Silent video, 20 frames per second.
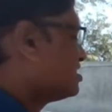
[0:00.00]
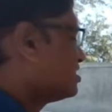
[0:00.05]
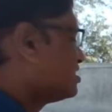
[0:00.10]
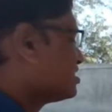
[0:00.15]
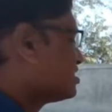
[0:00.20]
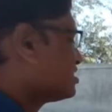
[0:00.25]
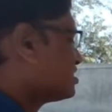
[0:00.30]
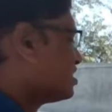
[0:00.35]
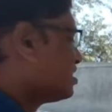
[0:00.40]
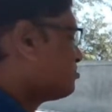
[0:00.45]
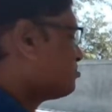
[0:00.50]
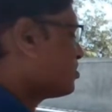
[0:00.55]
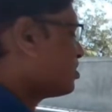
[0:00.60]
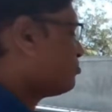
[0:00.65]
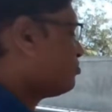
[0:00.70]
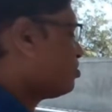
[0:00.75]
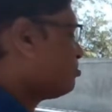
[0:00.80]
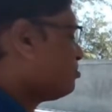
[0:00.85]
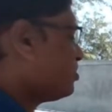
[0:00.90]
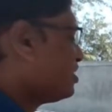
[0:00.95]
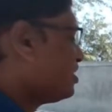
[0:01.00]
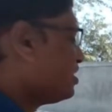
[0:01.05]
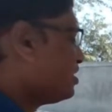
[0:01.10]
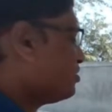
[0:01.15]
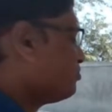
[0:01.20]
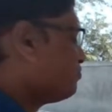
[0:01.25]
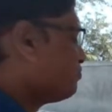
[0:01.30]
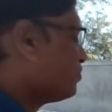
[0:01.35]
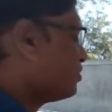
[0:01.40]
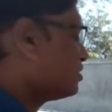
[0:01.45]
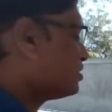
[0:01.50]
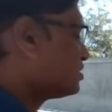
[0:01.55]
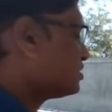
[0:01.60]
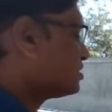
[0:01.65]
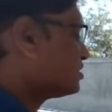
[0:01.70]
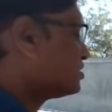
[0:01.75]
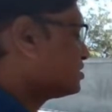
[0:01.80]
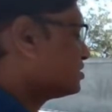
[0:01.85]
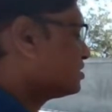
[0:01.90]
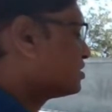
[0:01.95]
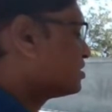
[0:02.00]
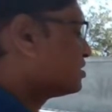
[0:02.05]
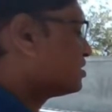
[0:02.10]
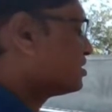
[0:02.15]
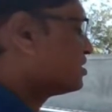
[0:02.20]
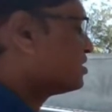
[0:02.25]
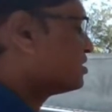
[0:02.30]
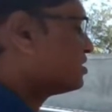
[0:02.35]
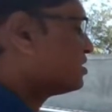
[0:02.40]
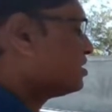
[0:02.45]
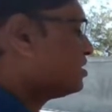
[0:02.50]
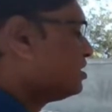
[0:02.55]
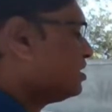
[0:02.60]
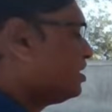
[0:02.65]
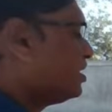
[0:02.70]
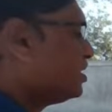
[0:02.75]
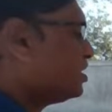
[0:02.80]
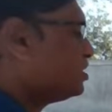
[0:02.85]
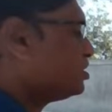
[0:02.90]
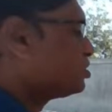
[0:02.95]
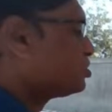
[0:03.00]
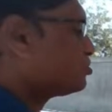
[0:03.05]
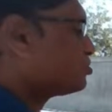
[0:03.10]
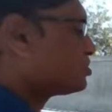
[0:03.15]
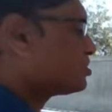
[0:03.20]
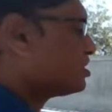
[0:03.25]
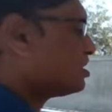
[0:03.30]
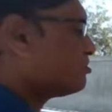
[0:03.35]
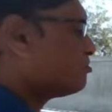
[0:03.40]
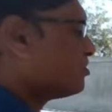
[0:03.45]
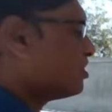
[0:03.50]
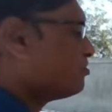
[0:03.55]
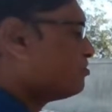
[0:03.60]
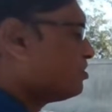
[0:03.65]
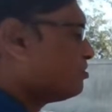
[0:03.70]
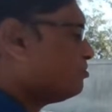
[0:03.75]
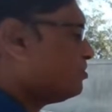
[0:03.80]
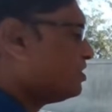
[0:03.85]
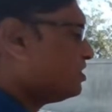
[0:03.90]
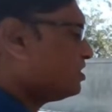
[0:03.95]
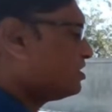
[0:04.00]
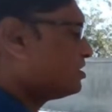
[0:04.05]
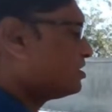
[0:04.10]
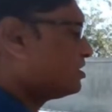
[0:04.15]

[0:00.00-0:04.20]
sigma Vb inverse E into sigma Vb,